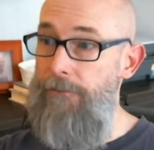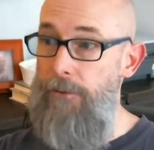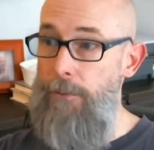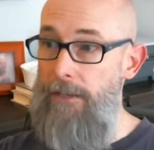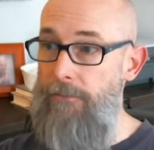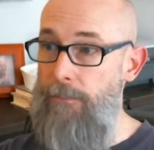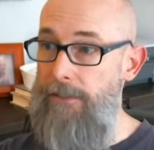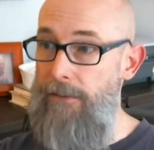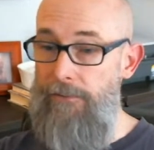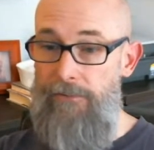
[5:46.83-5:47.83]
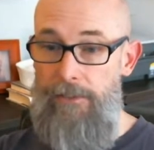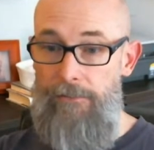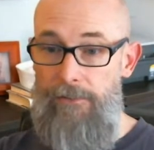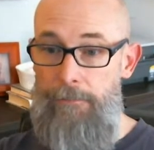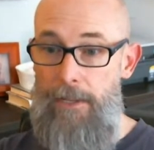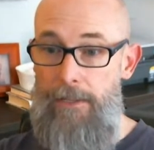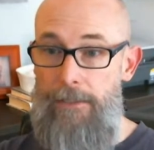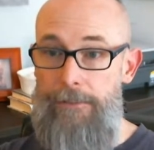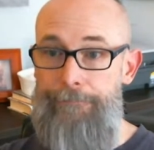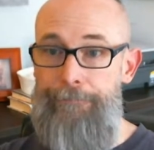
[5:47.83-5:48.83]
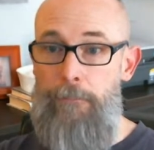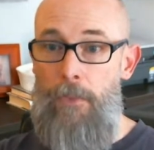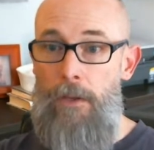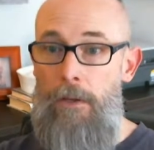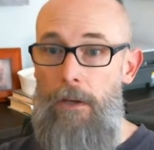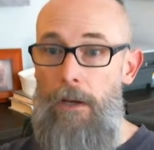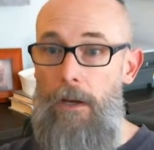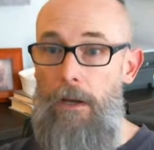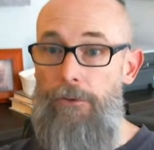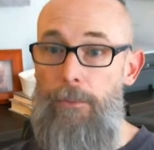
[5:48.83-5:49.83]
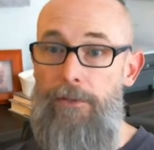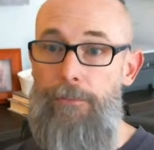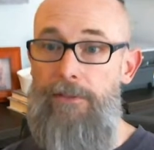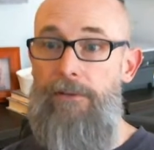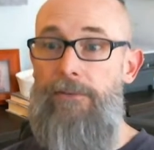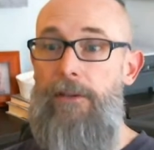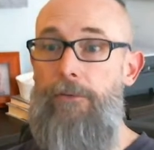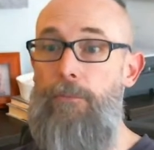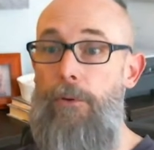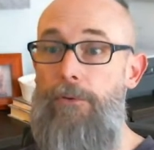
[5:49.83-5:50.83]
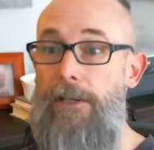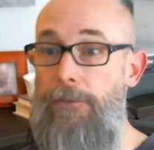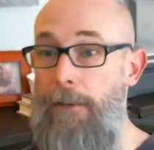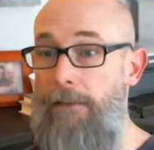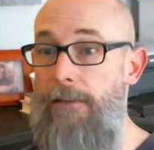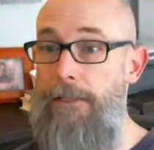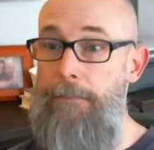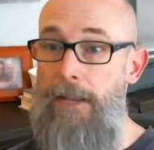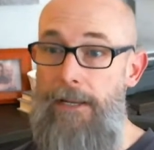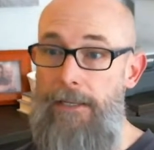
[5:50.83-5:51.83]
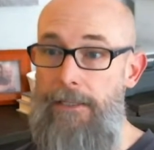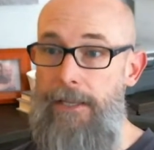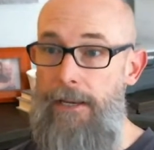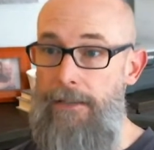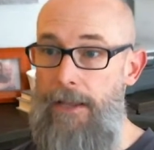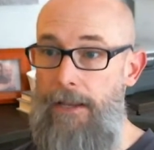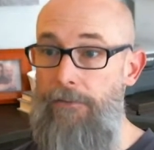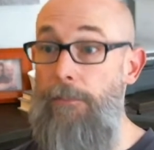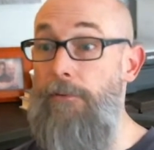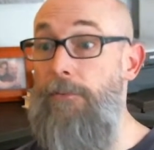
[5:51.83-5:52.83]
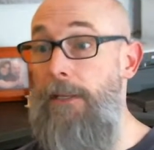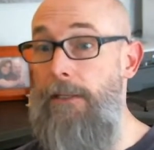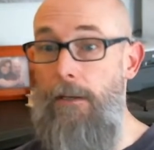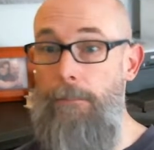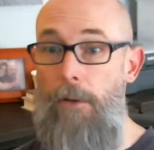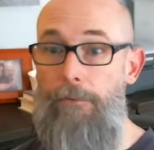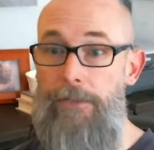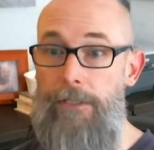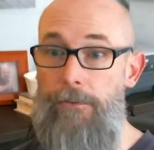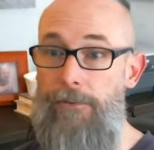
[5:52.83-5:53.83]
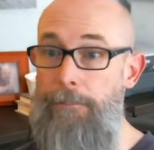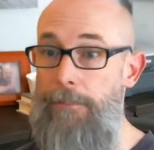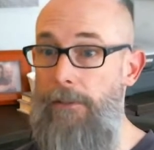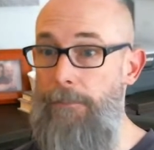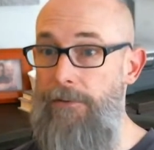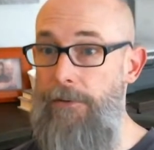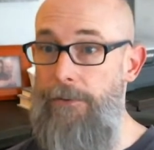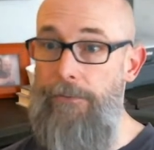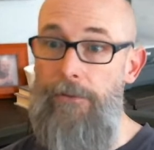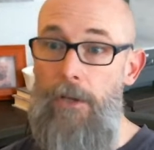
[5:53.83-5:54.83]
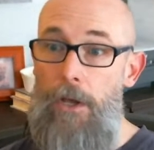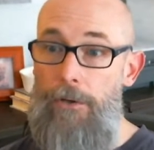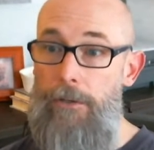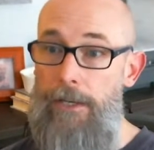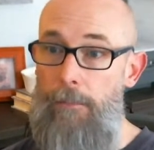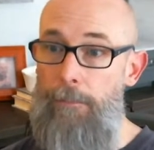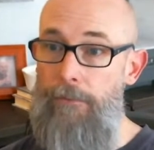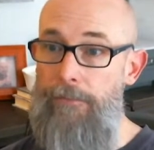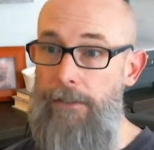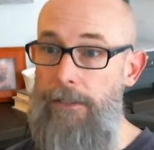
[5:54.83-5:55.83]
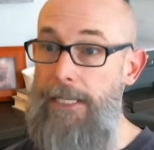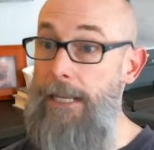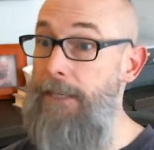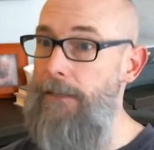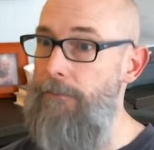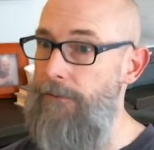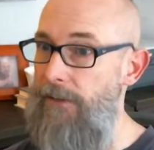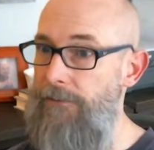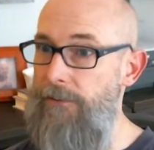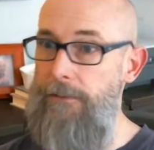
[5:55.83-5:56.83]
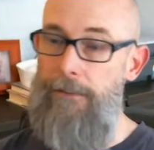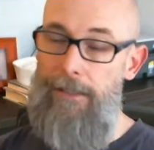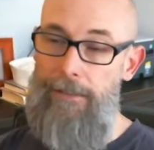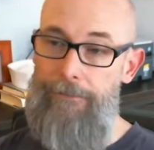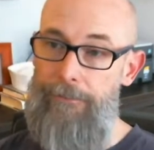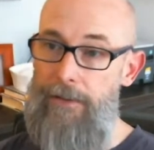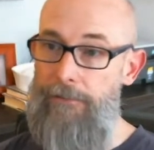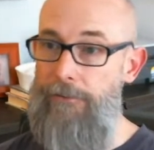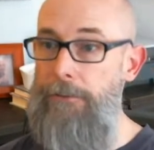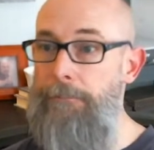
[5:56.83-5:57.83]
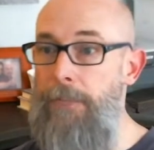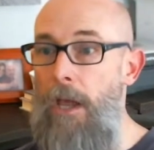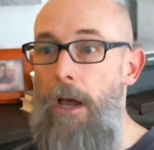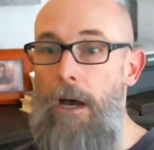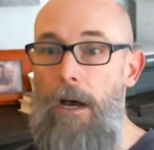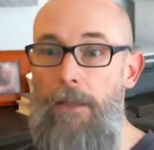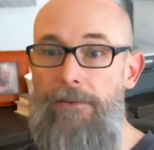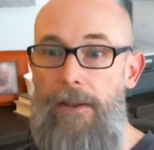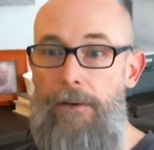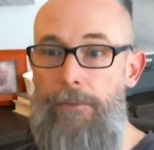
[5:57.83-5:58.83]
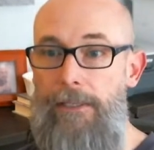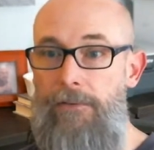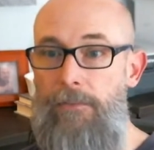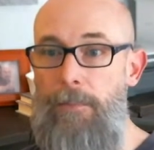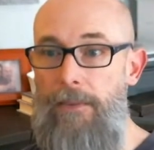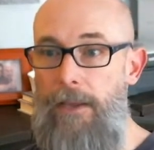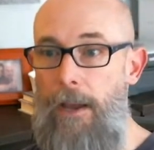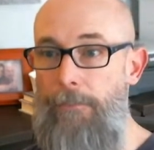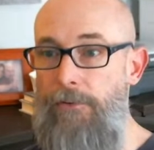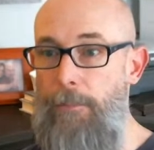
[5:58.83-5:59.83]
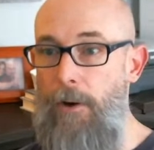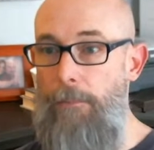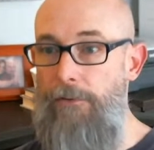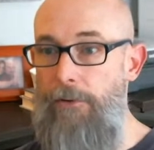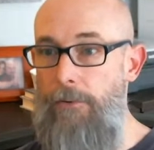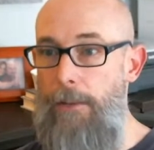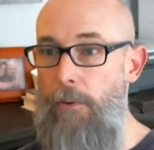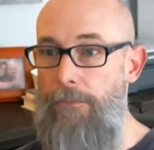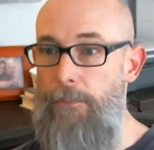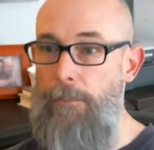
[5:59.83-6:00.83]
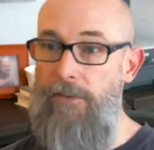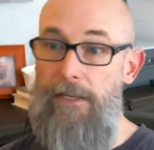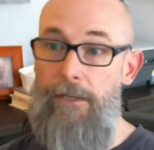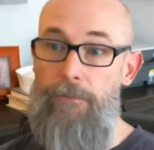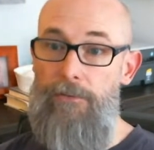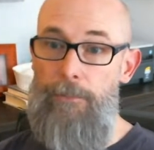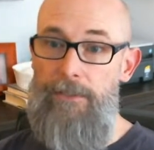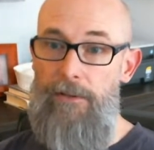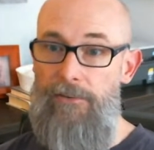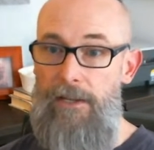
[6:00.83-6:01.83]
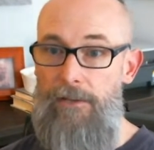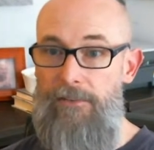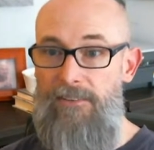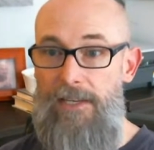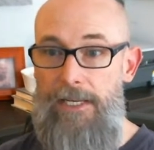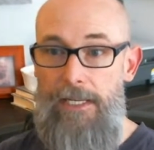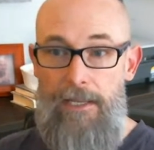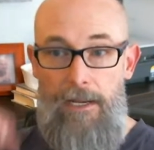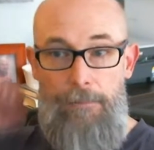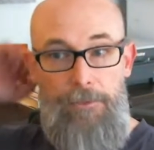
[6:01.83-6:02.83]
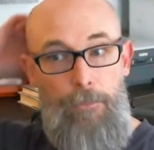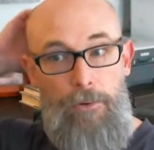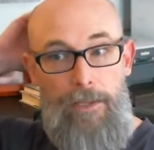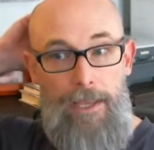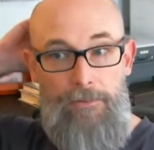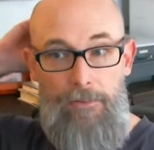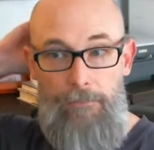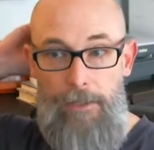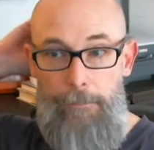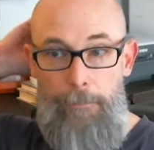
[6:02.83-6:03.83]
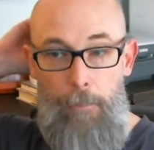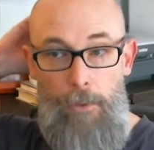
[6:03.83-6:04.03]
lift U.S. retail sales in May. U.S. retail sales rose unexpectedly in May, indicating that consumer spending on motor vehicles and building materials could help prevent an imminent recession. I don't know if that's true. The data released by the Commerce Department showed a 0.3% increase in retail sales, exceeding economists' forecasts of a